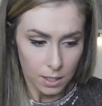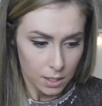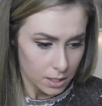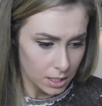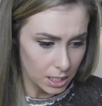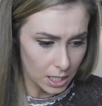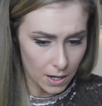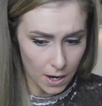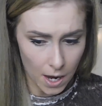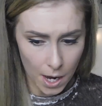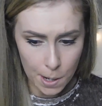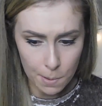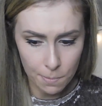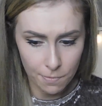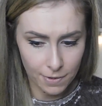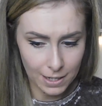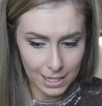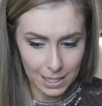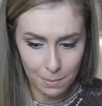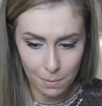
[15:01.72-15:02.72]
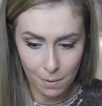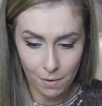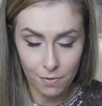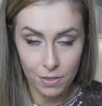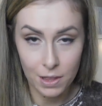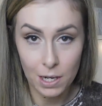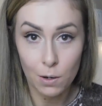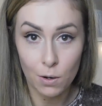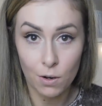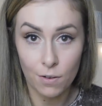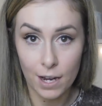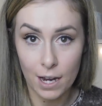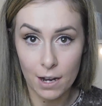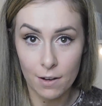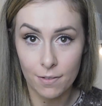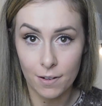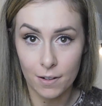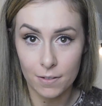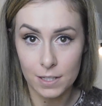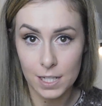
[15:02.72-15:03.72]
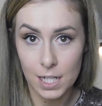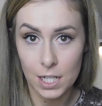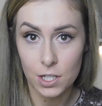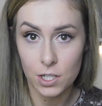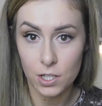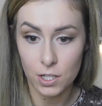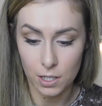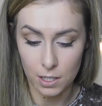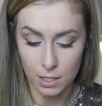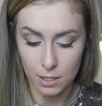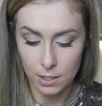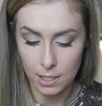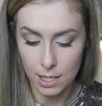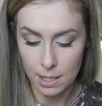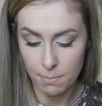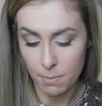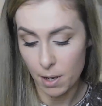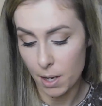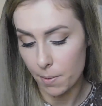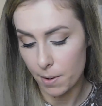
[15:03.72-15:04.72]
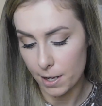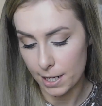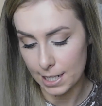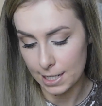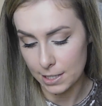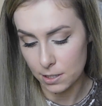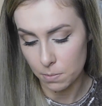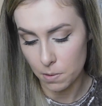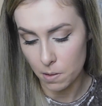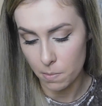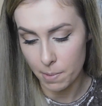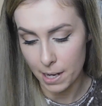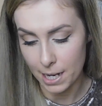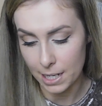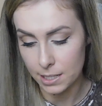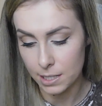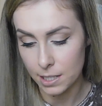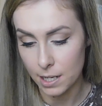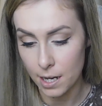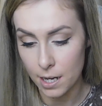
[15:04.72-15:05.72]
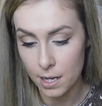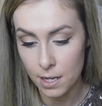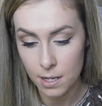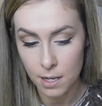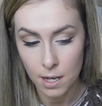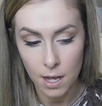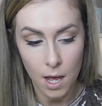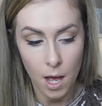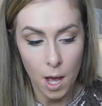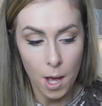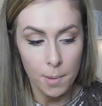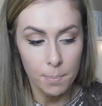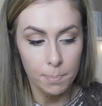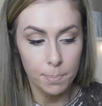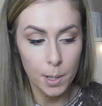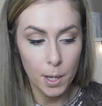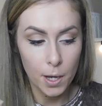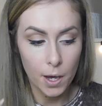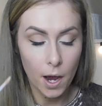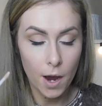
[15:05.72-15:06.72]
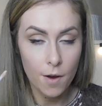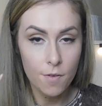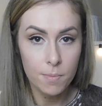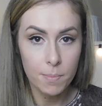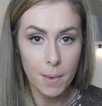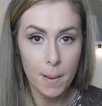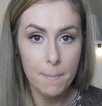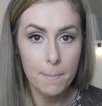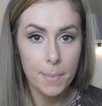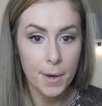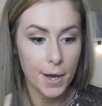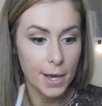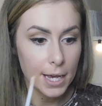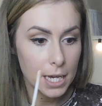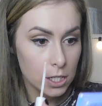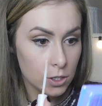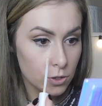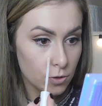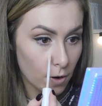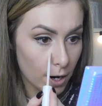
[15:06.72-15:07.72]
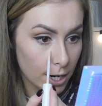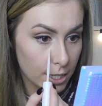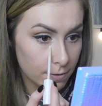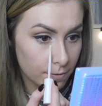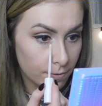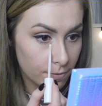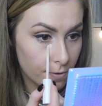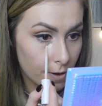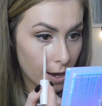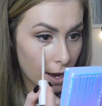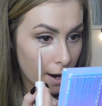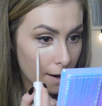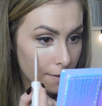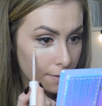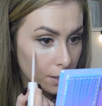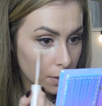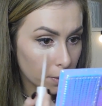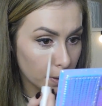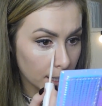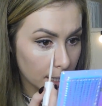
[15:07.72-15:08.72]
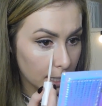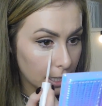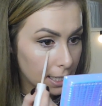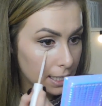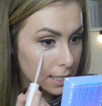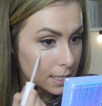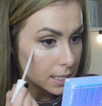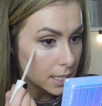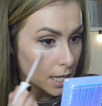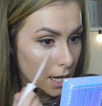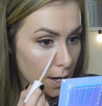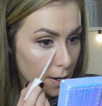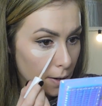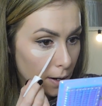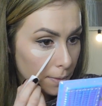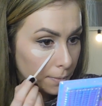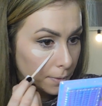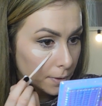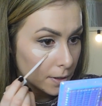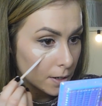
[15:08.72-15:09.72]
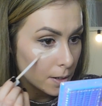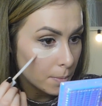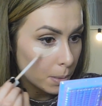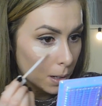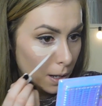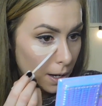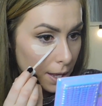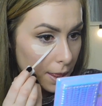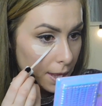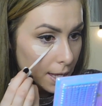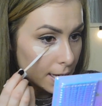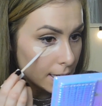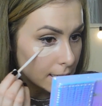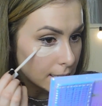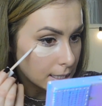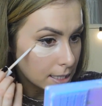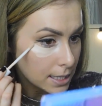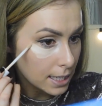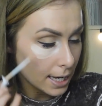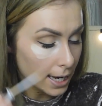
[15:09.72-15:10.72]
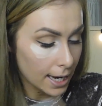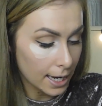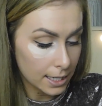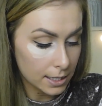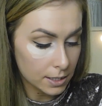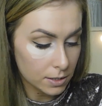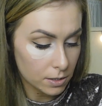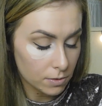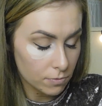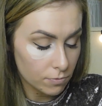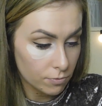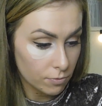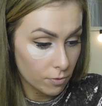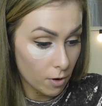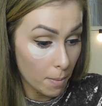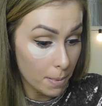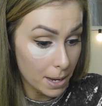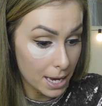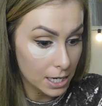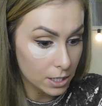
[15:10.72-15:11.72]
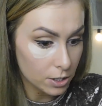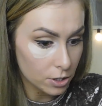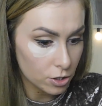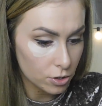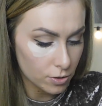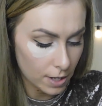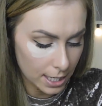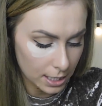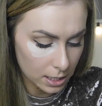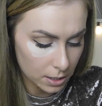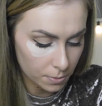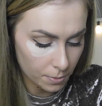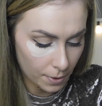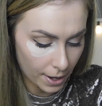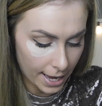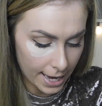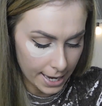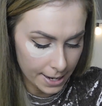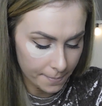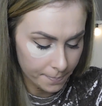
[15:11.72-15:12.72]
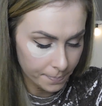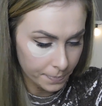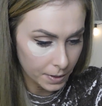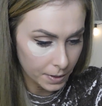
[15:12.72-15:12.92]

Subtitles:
So hopefully with the L'Oreal foundation, it might work a little bit better. But I remember it dried very quickly, so I'm going to apply this and rub it in straight away.